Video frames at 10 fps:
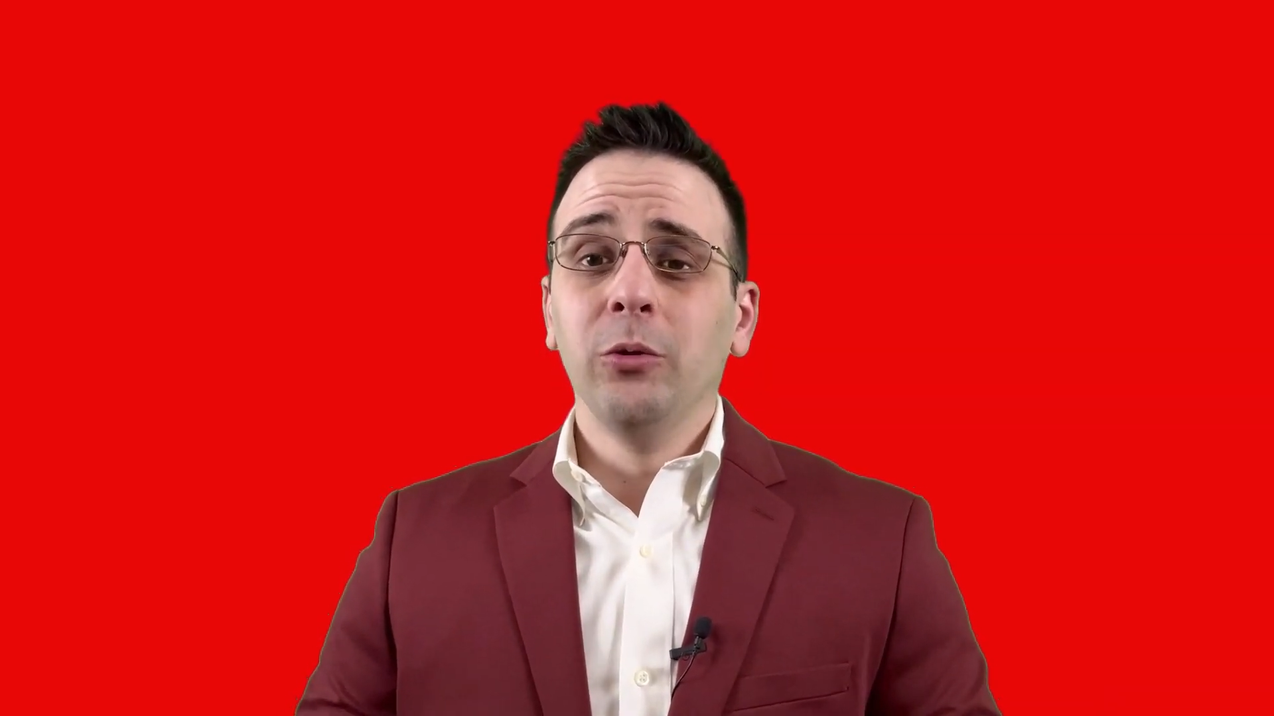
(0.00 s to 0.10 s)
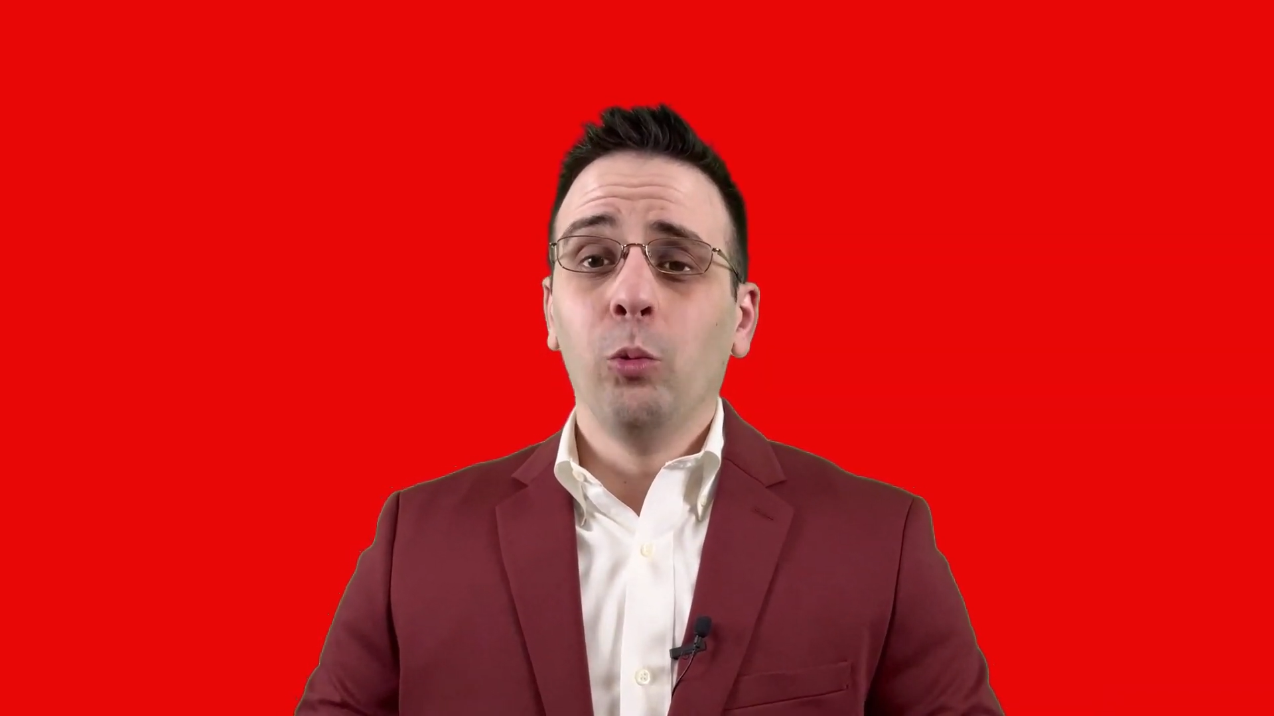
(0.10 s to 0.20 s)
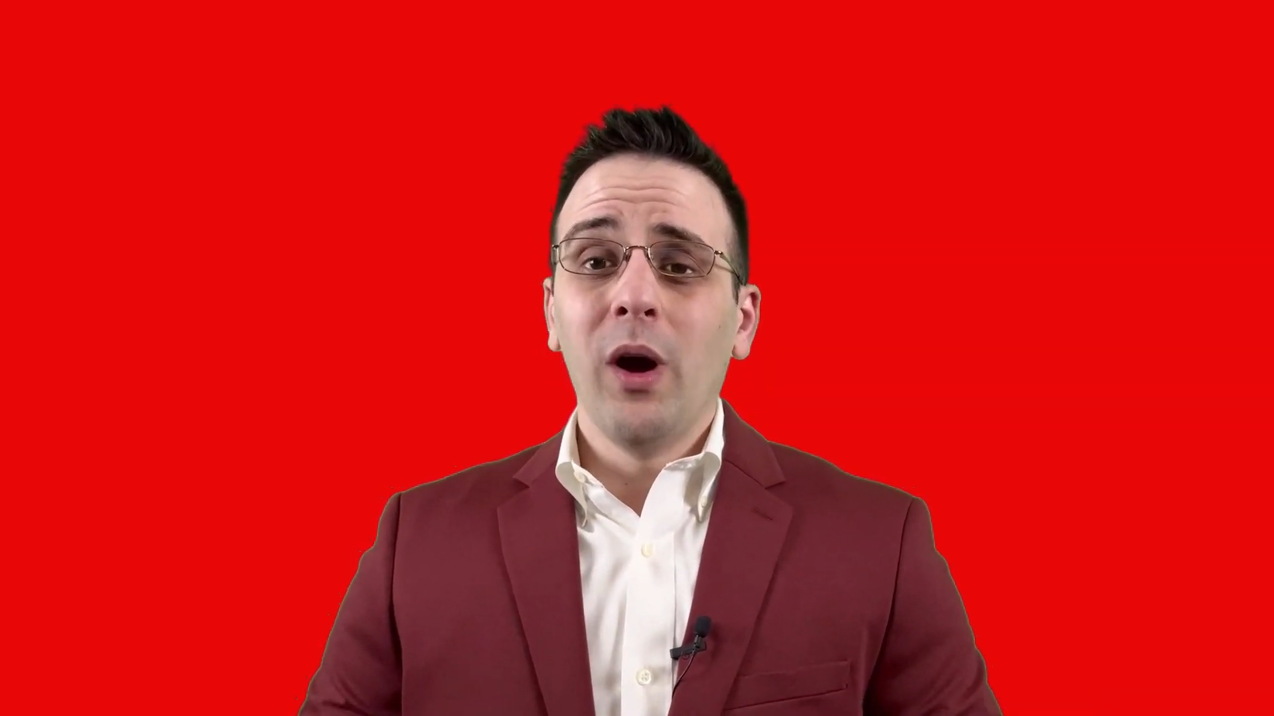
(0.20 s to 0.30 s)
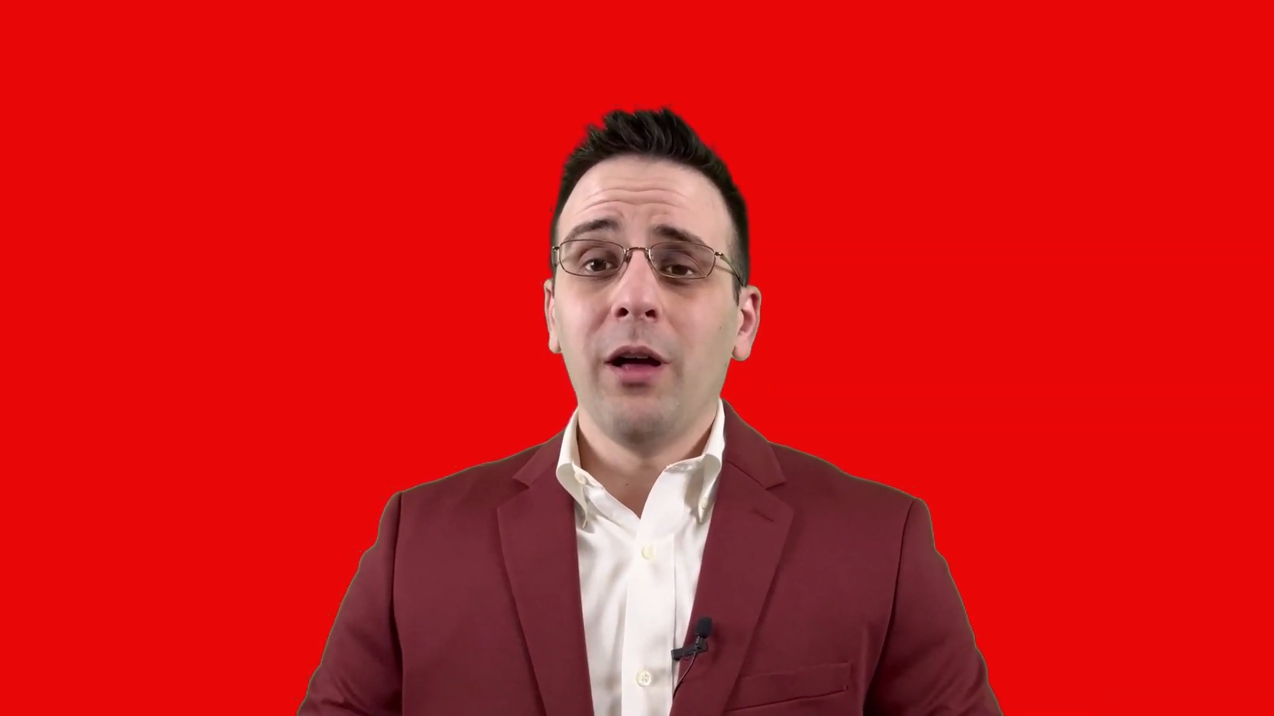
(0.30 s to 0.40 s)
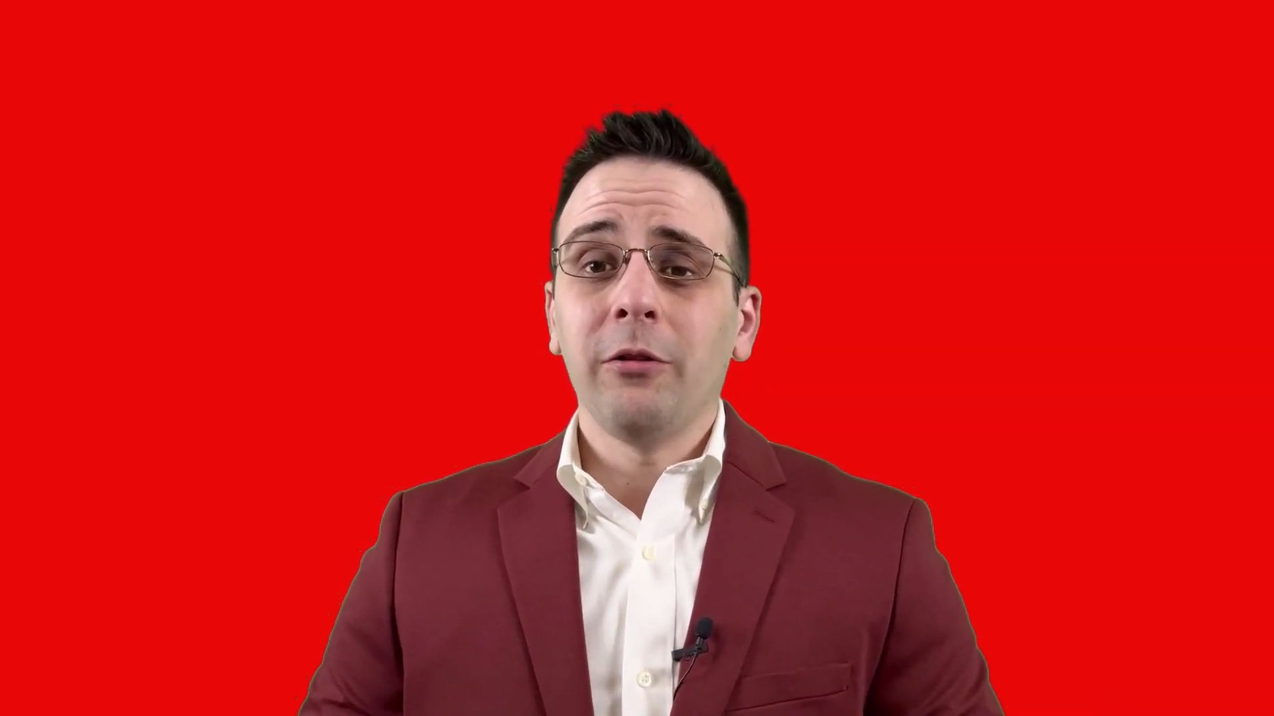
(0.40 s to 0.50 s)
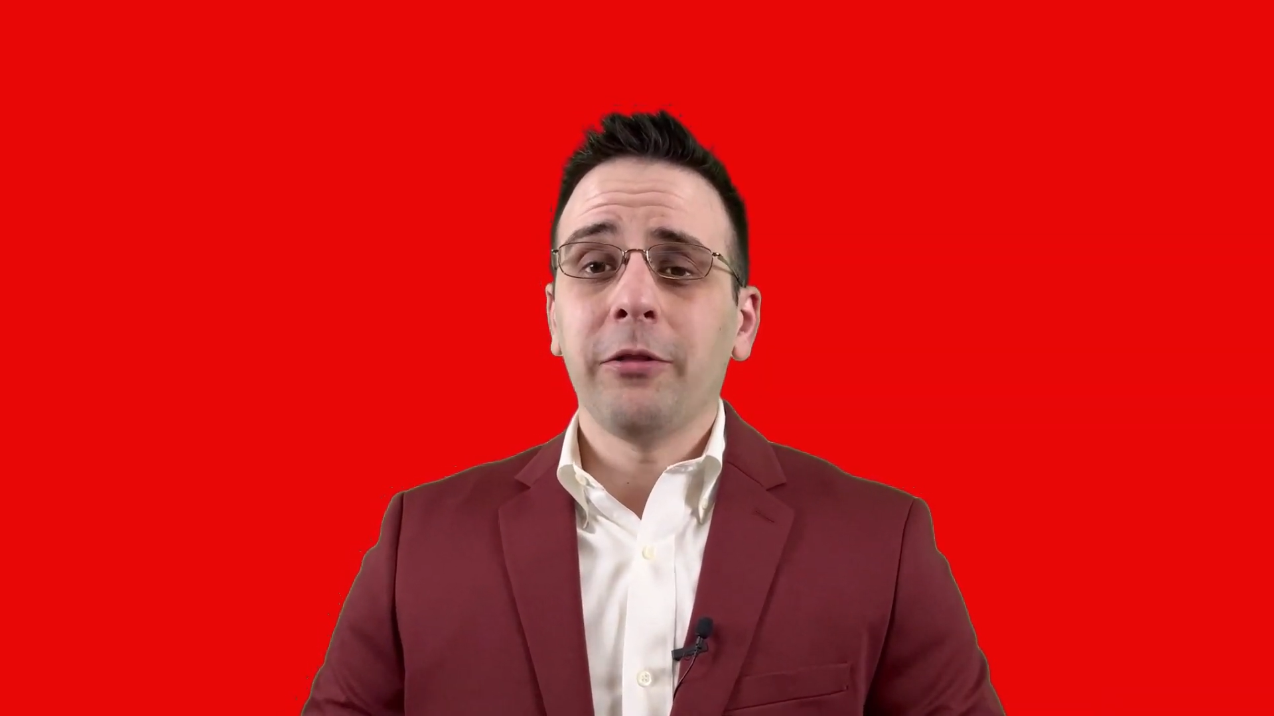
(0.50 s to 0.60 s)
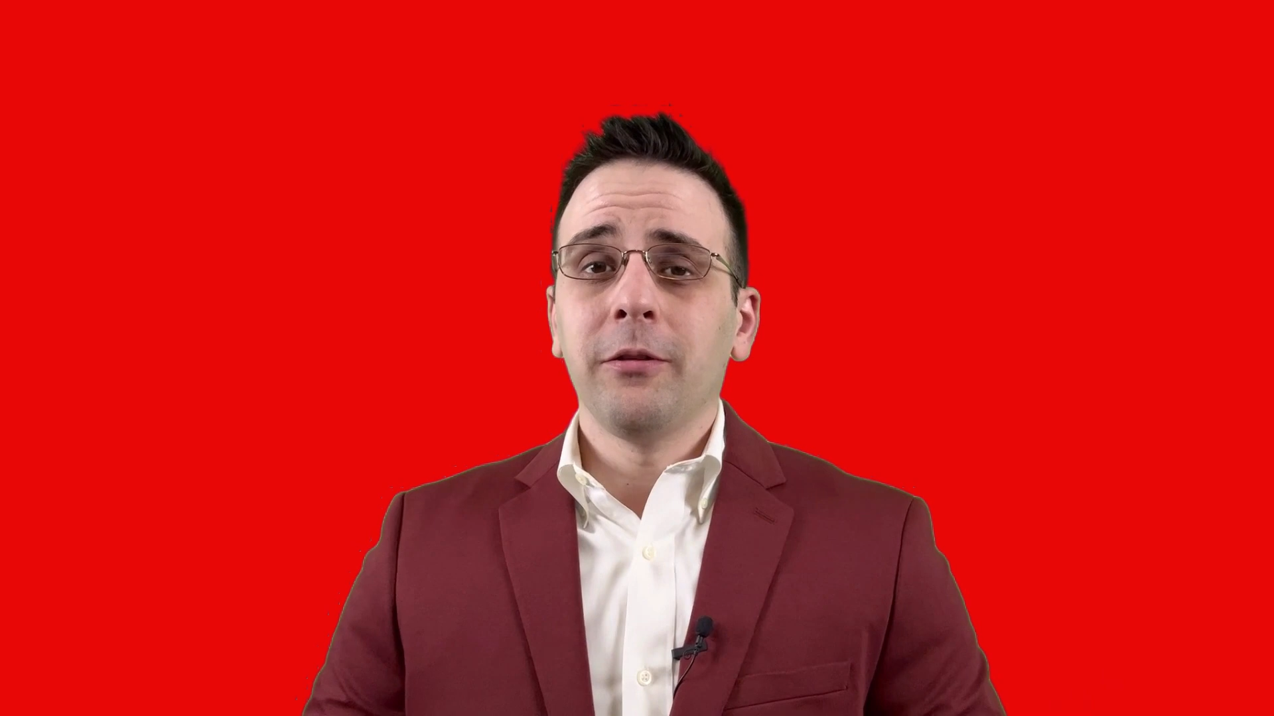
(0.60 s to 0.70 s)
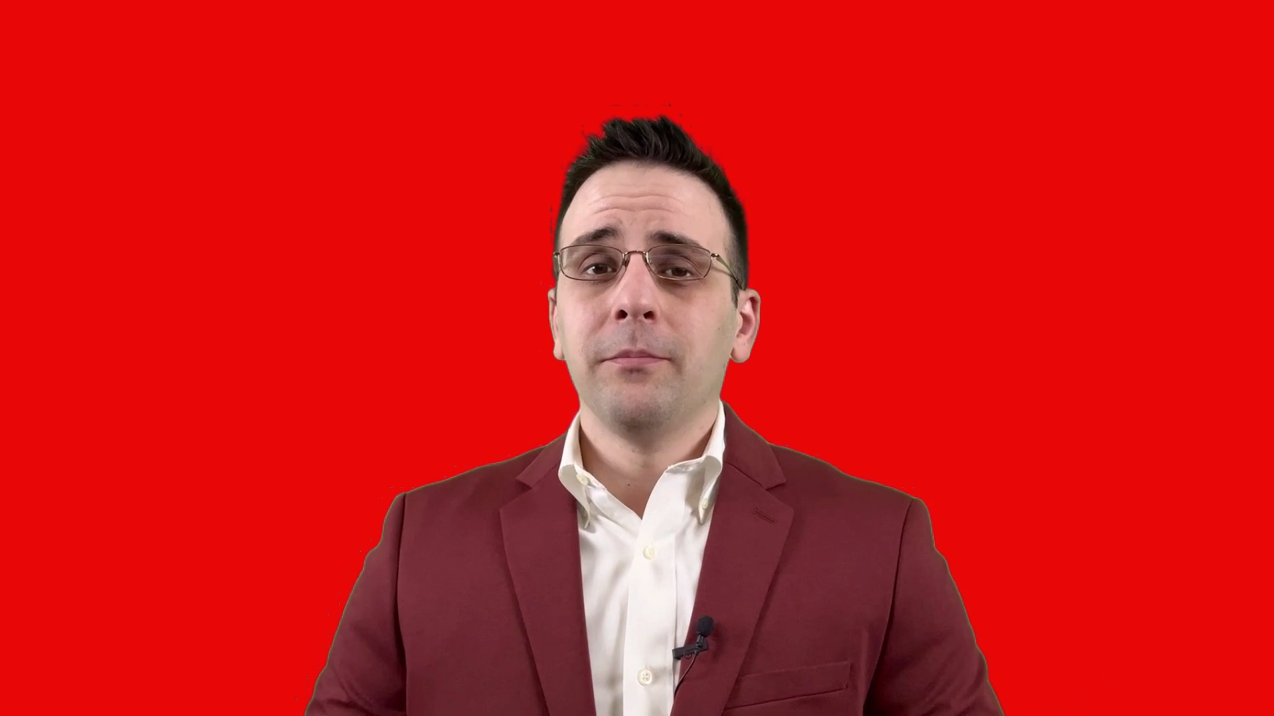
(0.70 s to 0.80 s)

wealth.